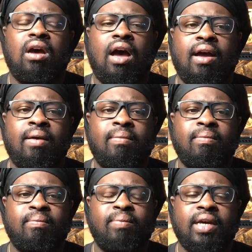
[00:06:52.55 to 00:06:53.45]

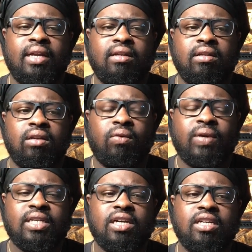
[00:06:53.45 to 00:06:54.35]
but
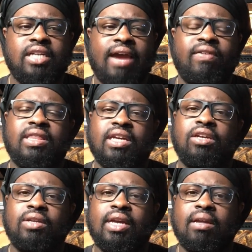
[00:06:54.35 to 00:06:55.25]
research everything
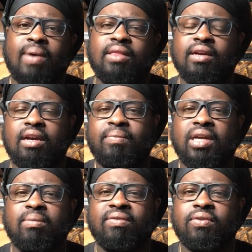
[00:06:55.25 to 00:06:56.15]
you need about the
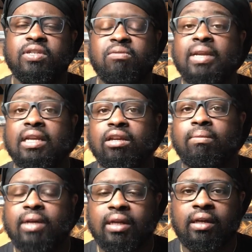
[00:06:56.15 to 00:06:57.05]
company before spending your
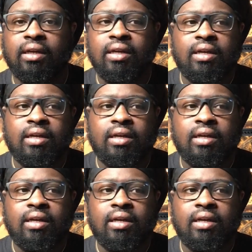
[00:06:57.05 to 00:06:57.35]
money.